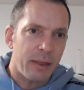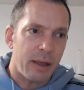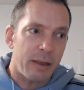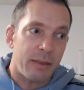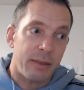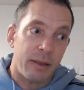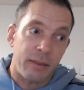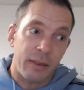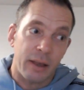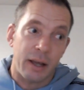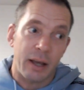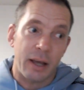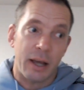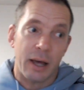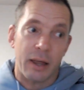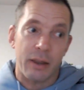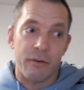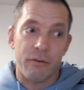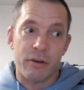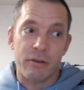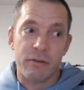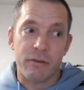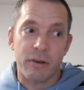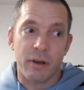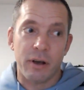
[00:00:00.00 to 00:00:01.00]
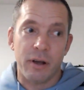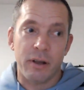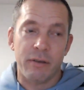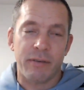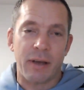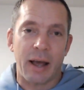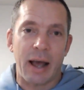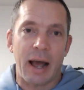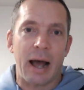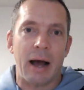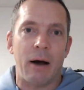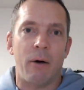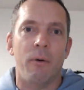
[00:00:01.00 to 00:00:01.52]
They think they can get the
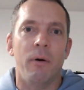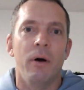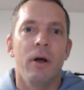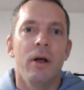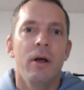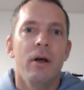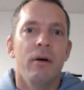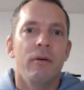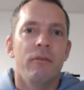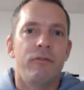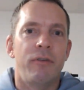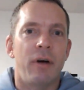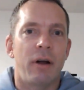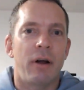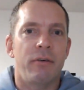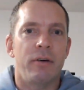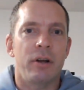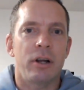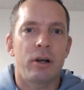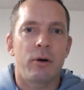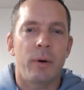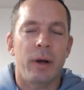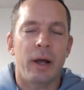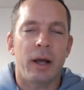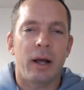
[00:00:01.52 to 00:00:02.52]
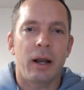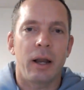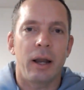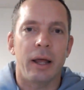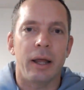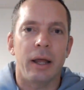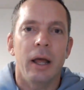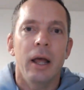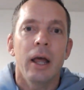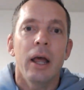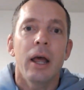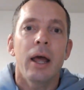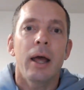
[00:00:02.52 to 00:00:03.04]
returns out very
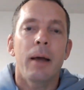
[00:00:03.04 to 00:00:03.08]
quickly.